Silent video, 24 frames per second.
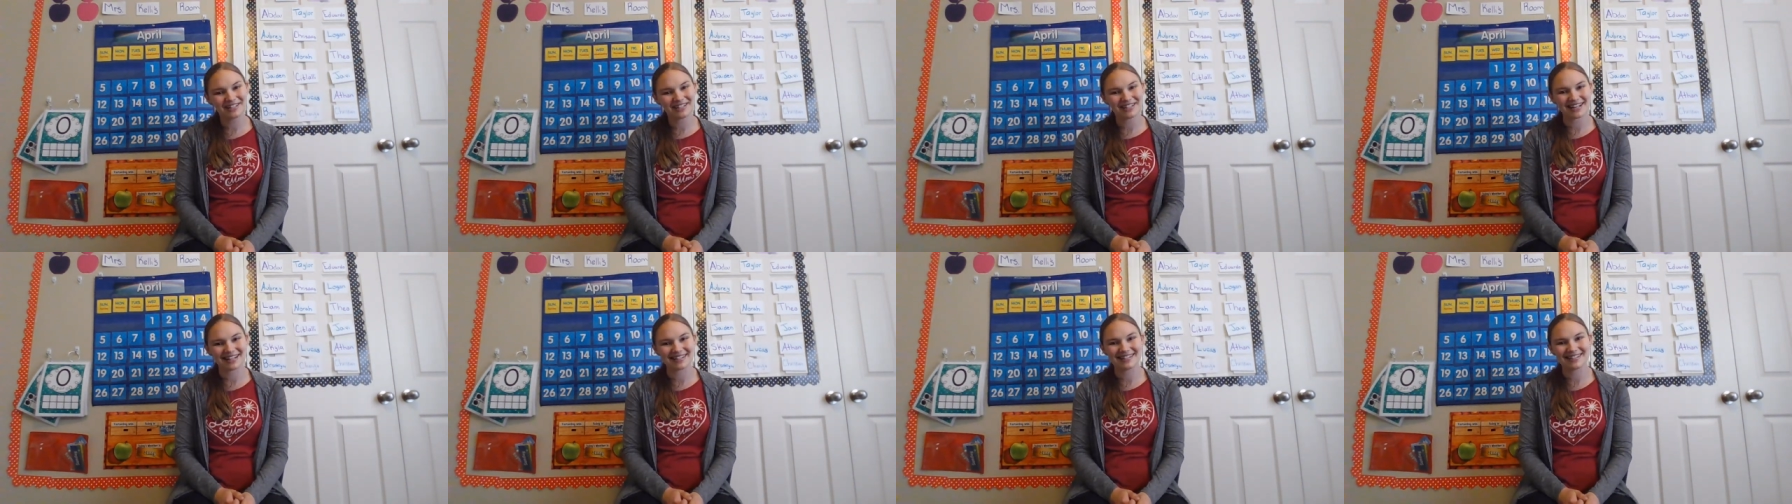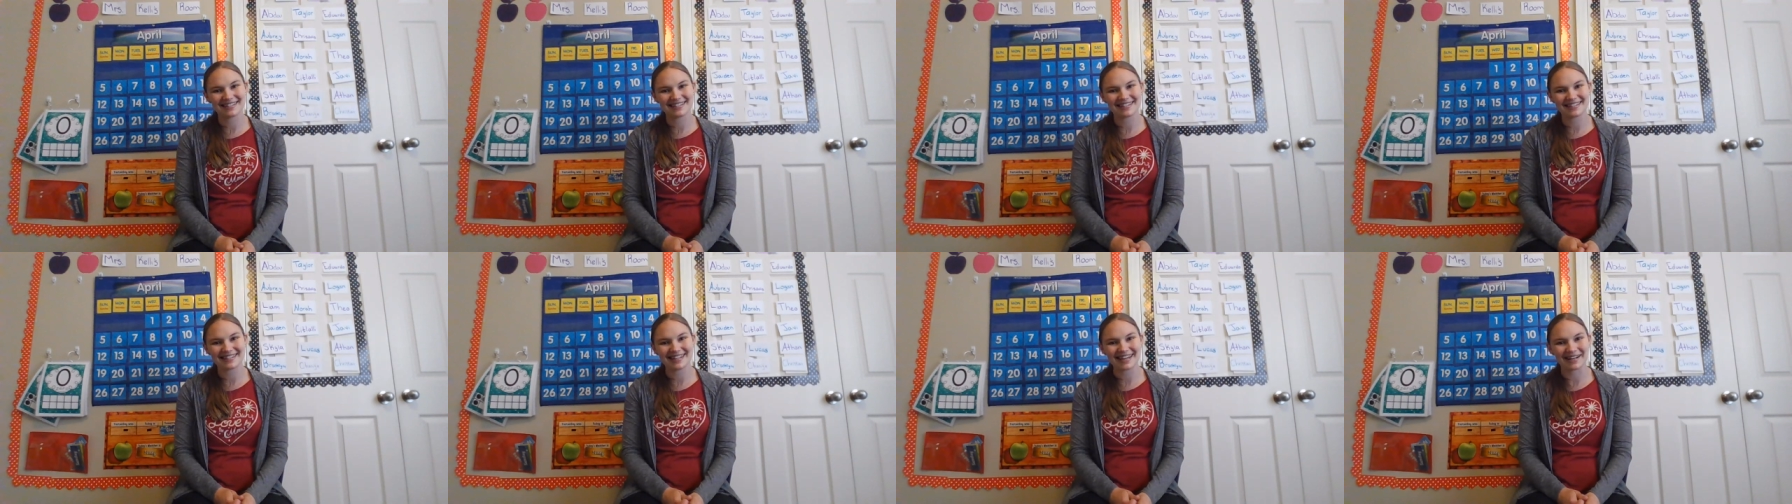chance
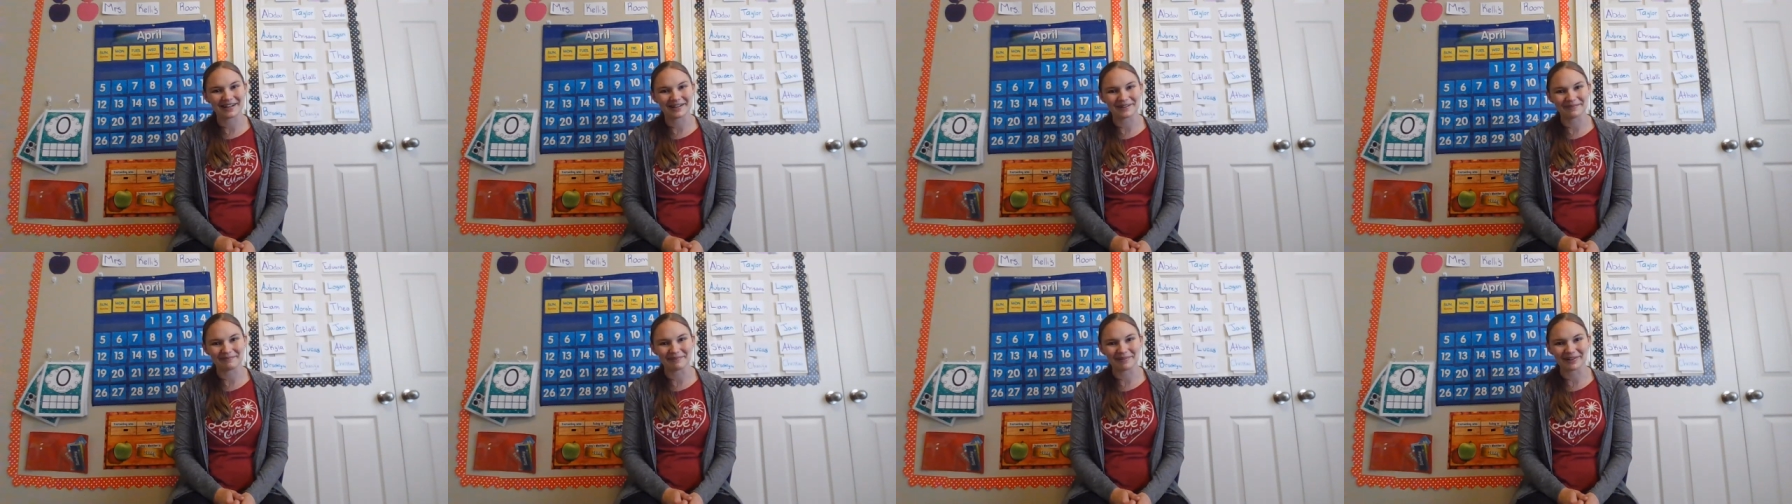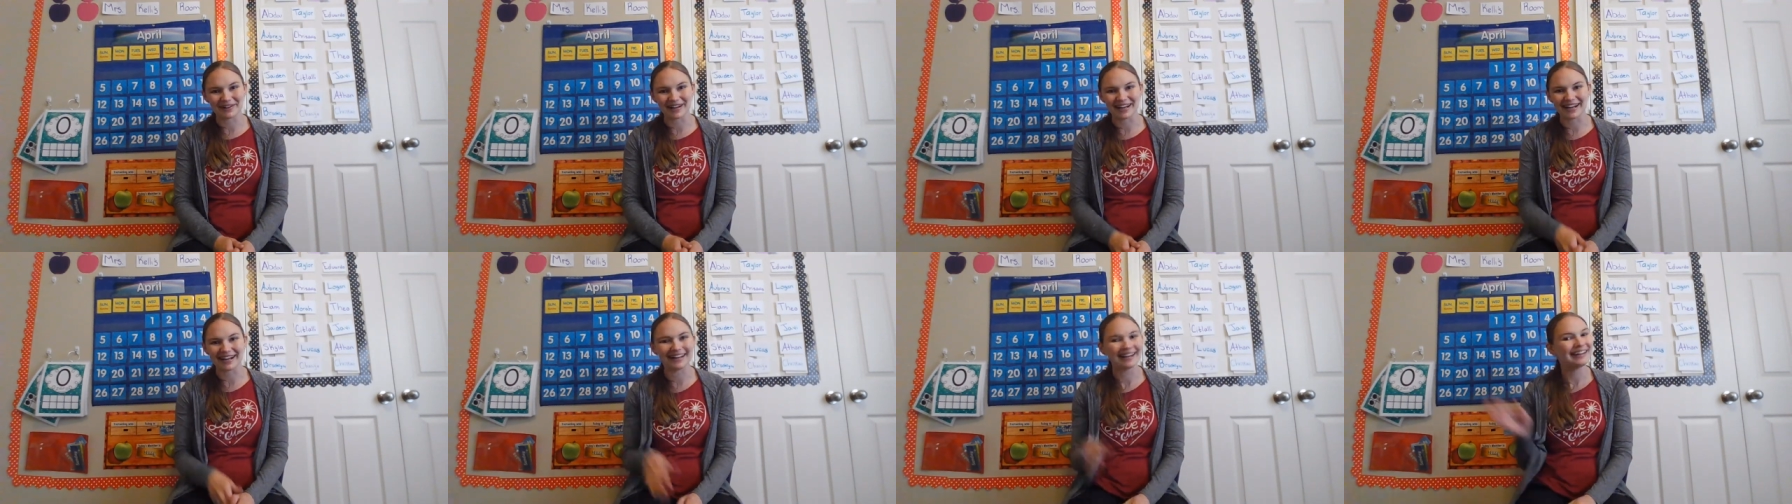to say good
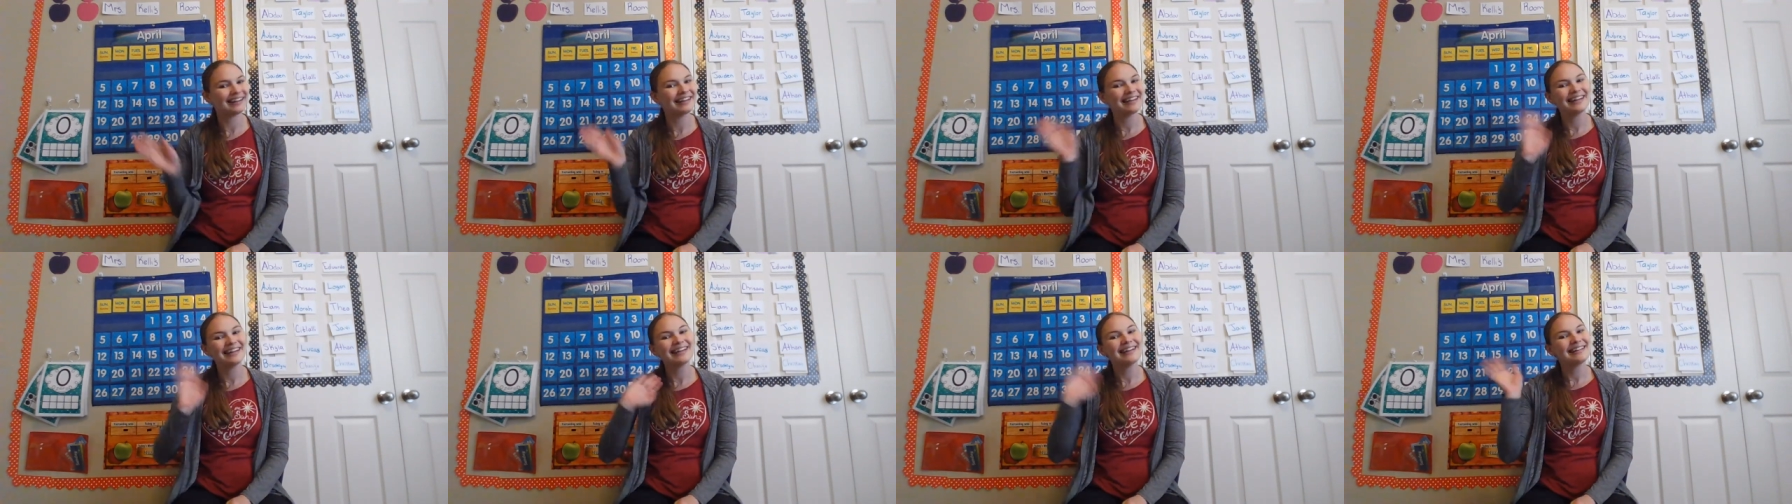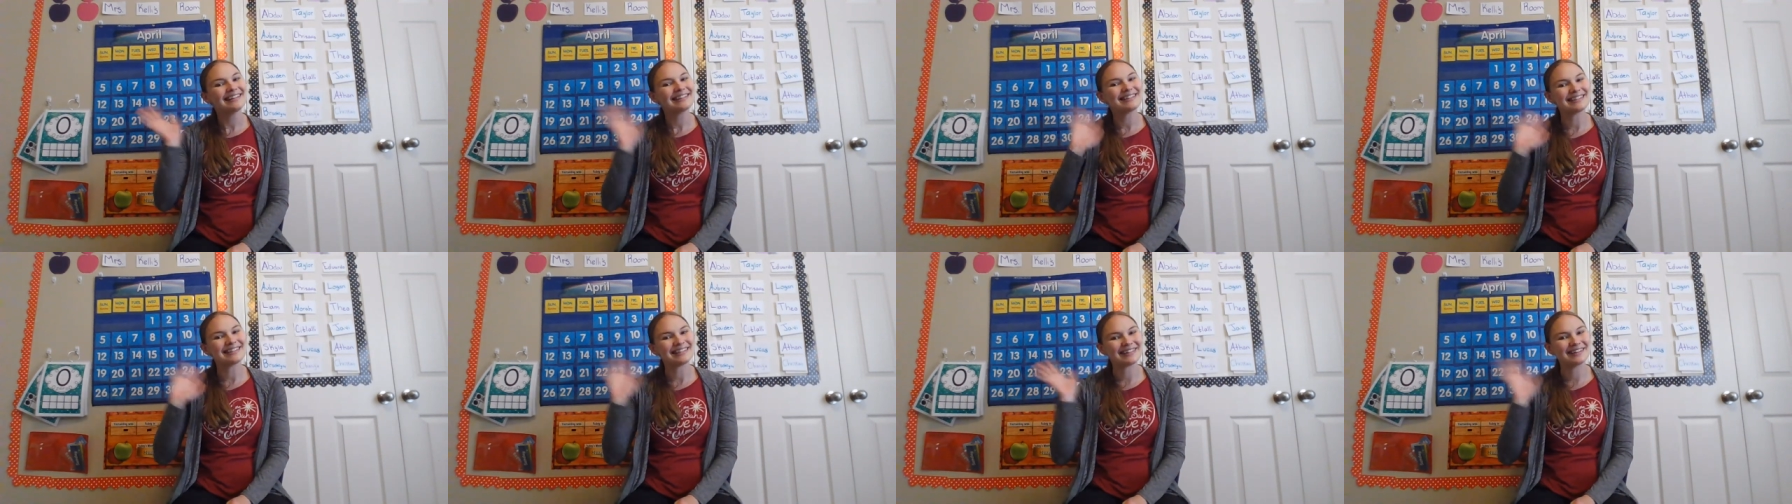morning.
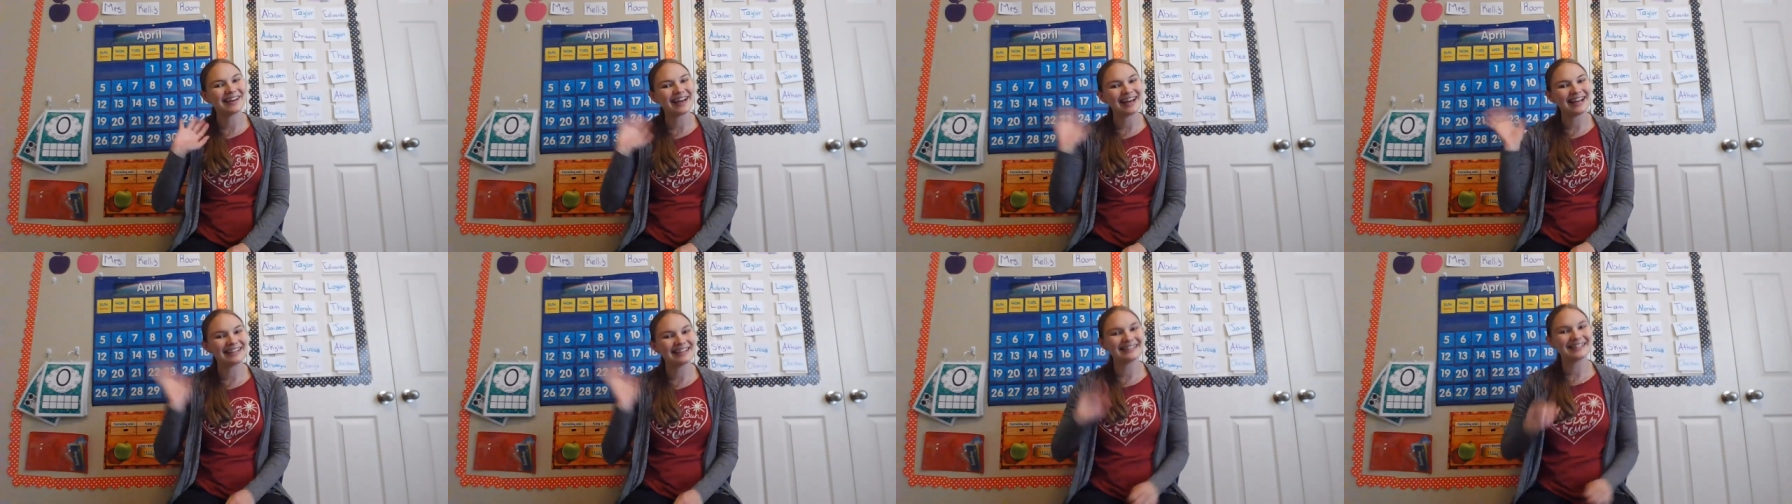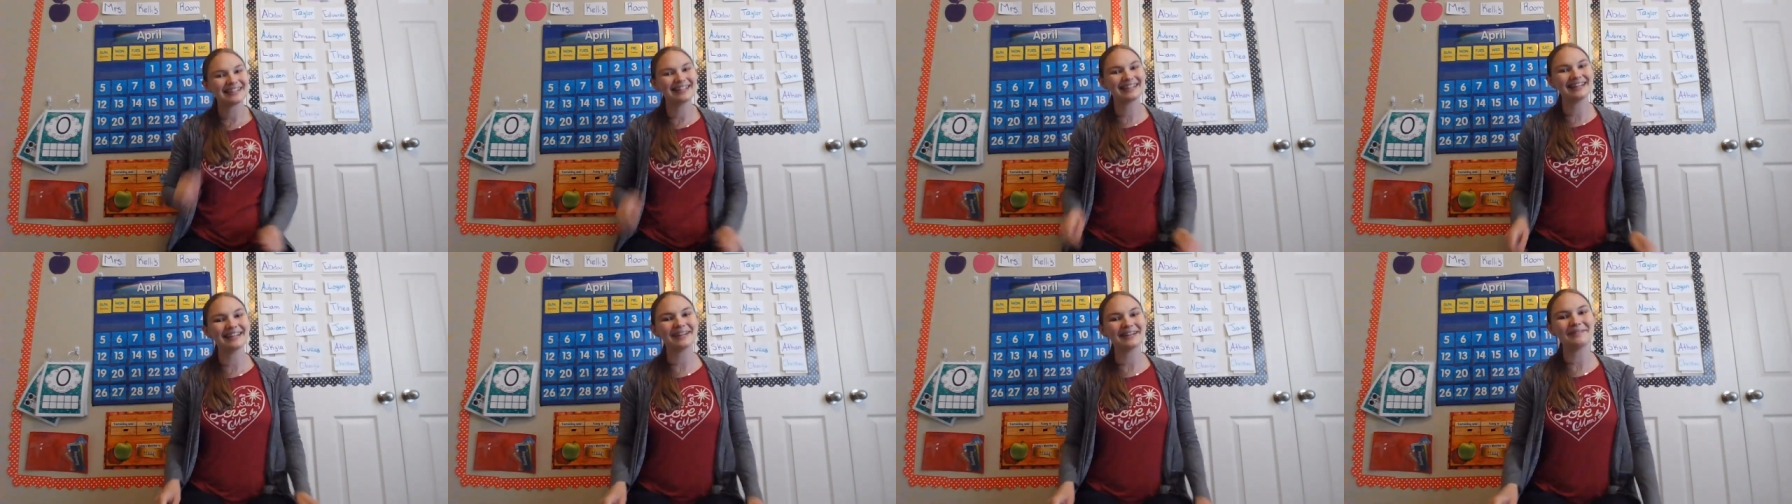See you guys in
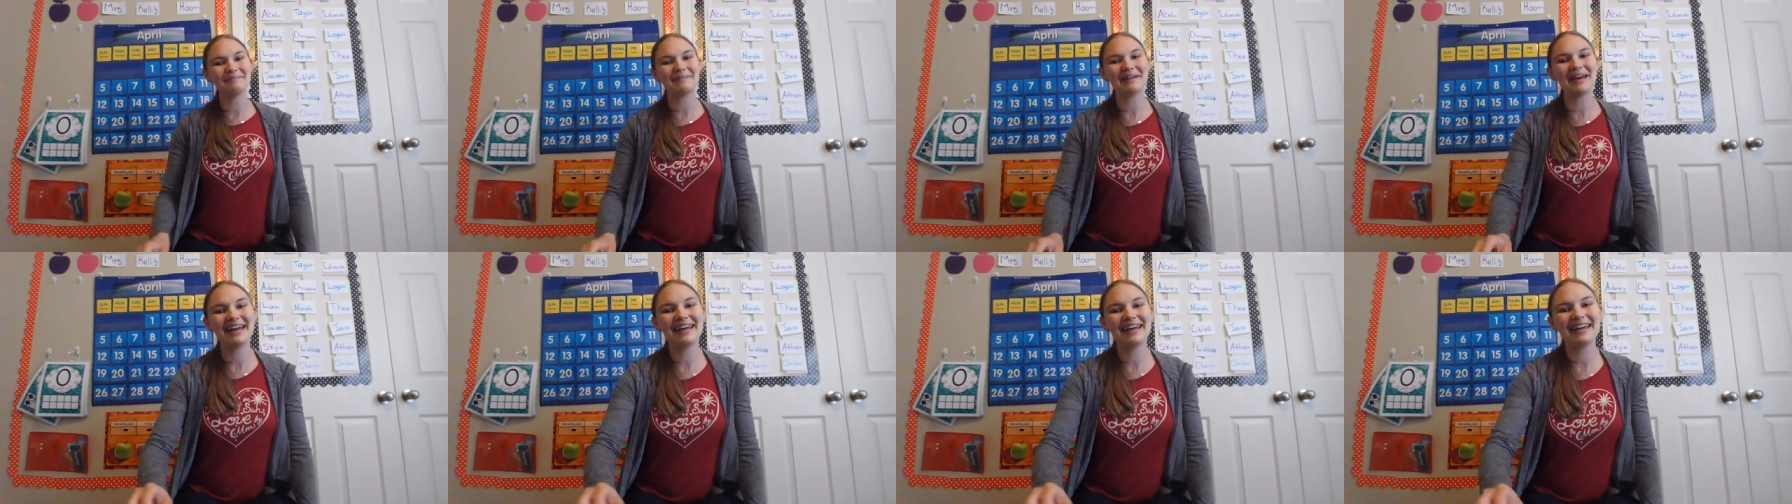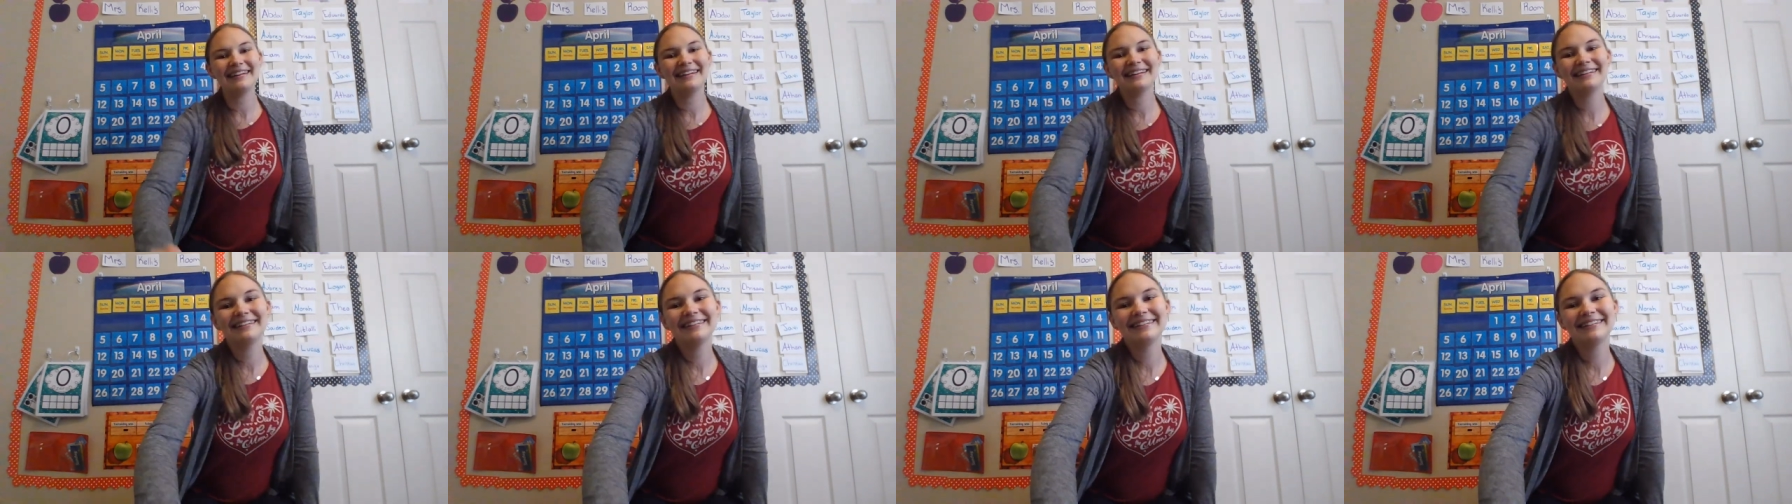a little bit.